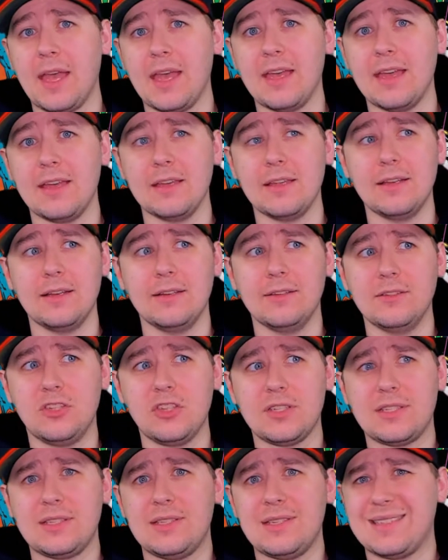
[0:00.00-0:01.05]
and
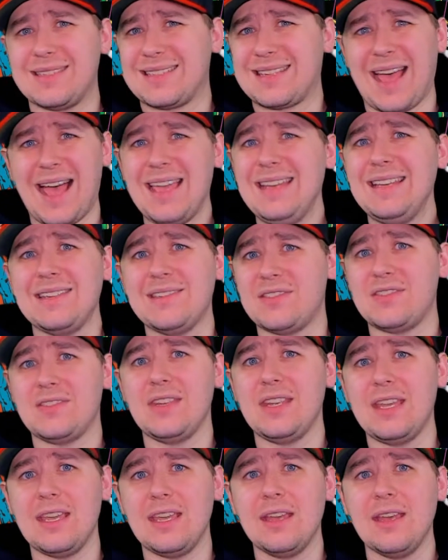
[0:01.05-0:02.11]
just to kind of
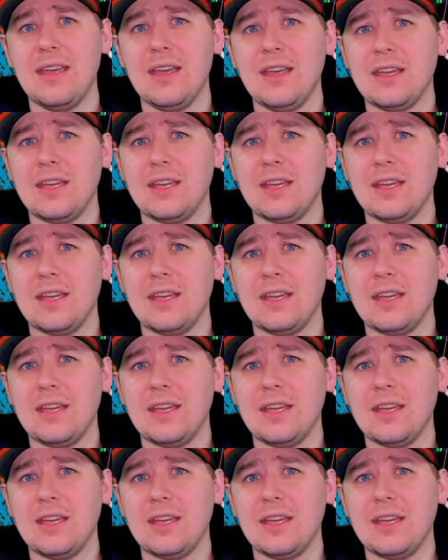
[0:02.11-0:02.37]
see,